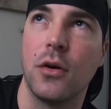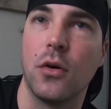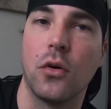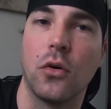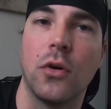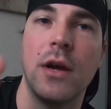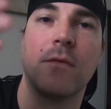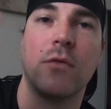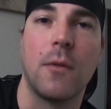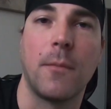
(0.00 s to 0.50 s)

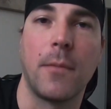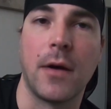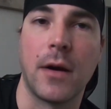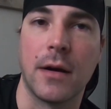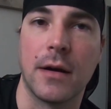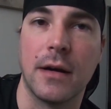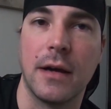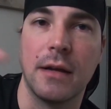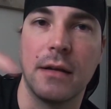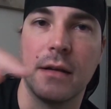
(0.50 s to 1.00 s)
or if you're
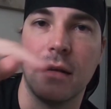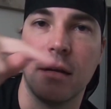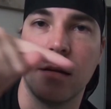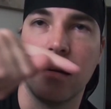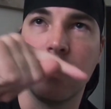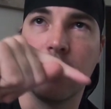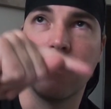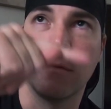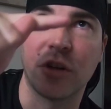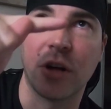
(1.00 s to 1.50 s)

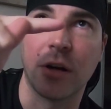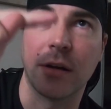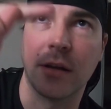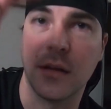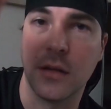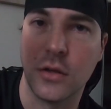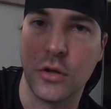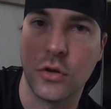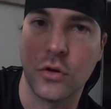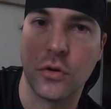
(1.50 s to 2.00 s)
paragliding,
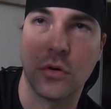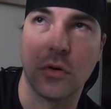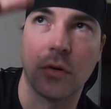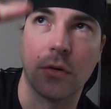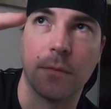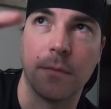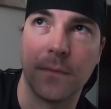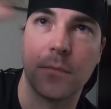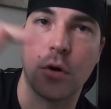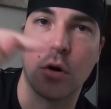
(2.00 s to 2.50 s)
tracking
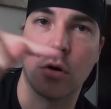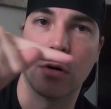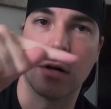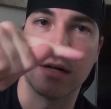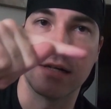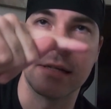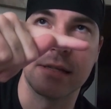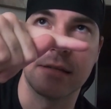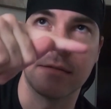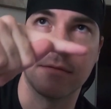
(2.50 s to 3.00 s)
your
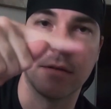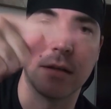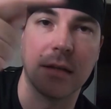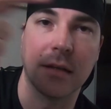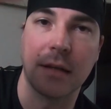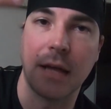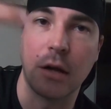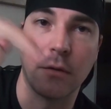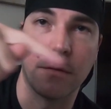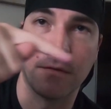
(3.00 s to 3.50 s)
progress
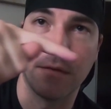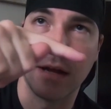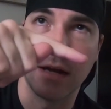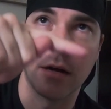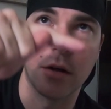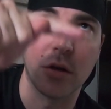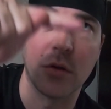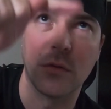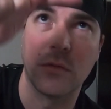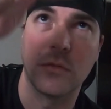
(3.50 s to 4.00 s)
with kind of
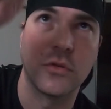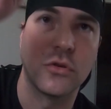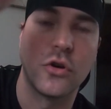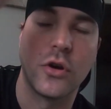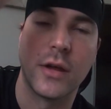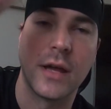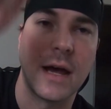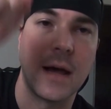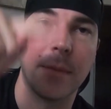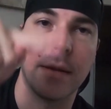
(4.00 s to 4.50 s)
variable, you're
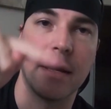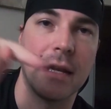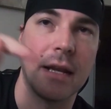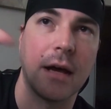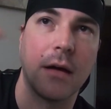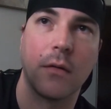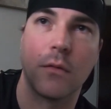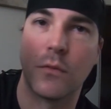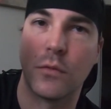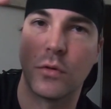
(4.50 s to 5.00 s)
going up and
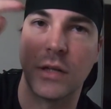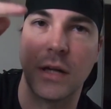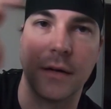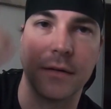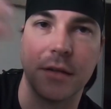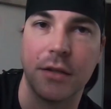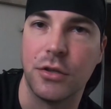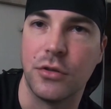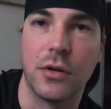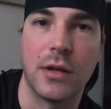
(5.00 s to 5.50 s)
down, what
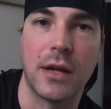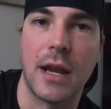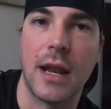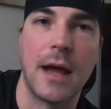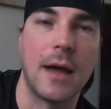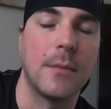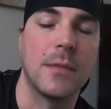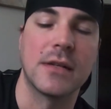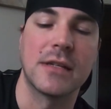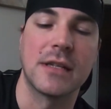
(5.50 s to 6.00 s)
altitude you
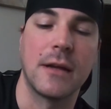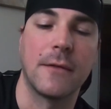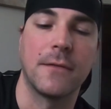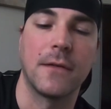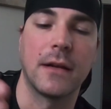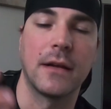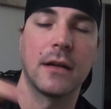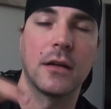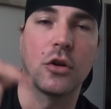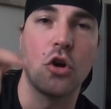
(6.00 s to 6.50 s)
climb and stuff
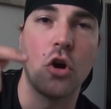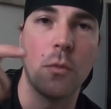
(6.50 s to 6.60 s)
like that.